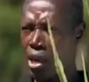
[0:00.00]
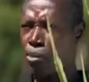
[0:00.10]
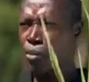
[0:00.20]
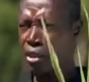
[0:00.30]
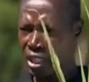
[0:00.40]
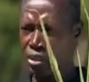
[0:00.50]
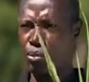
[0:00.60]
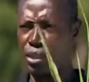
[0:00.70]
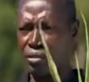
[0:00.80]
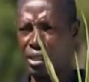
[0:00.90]
ama
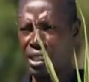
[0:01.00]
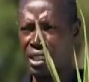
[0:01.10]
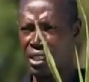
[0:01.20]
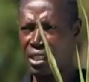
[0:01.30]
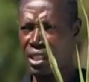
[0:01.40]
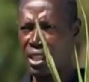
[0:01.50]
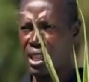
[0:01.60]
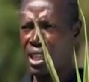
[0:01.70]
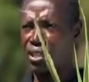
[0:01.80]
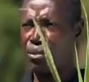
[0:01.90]
potassium deficiency.
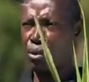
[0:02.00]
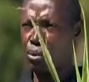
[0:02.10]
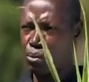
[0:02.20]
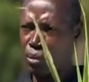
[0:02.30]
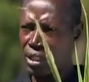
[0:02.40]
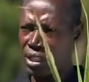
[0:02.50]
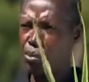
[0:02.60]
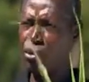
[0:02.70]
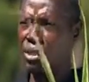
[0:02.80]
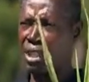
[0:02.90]
And from
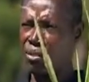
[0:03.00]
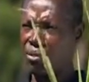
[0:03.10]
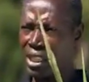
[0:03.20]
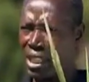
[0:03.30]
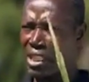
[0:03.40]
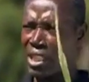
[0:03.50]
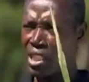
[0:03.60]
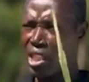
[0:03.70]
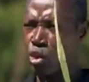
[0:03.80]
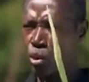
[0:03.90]
some of the fertilizers
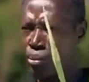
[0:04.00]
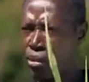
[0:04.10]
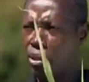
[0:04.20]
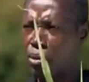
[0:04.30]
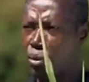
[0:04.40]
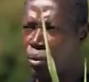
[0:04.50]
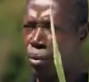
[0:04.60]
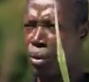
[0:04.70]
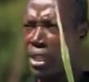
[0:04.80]
that you will be able to